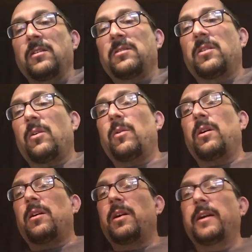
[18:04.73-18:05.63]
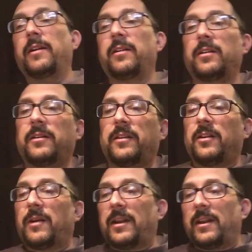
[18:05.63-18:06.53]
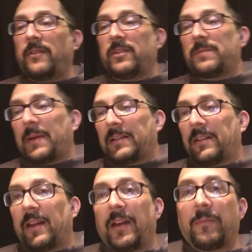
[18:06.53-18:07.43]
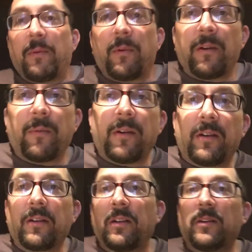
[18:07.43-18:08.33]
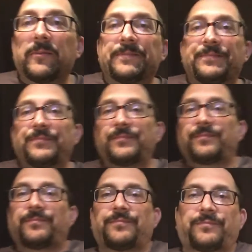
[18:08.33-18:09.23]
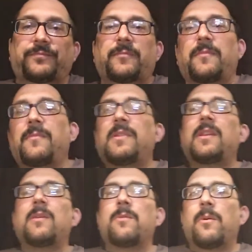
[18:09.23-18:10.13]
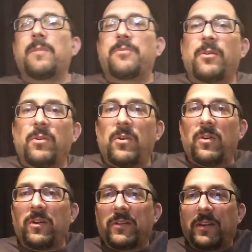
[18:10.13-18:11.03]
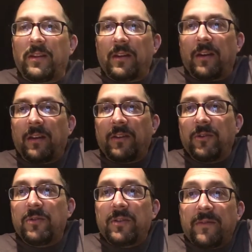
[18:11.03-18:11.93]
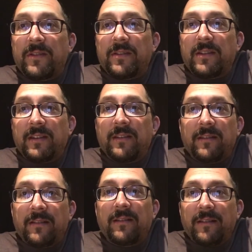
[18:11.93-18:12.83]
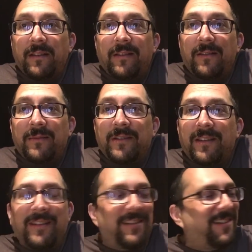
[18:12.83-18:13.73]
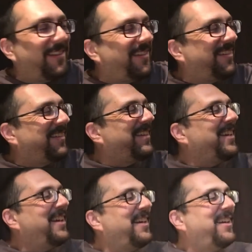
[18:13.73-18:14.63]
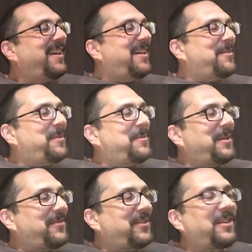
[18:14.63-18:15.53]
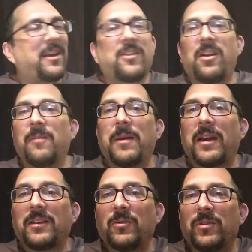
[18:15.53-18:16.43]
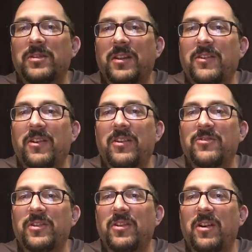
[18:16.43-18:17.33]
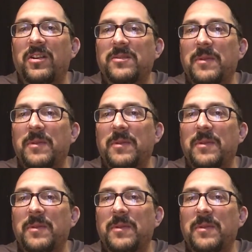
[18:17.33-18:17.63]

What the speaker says: So you know, and I respected that. We want to you know, we want to prolong the use of the steel. You know what I'm saying? And maybe you have to like climb back in the woods another 100 yards.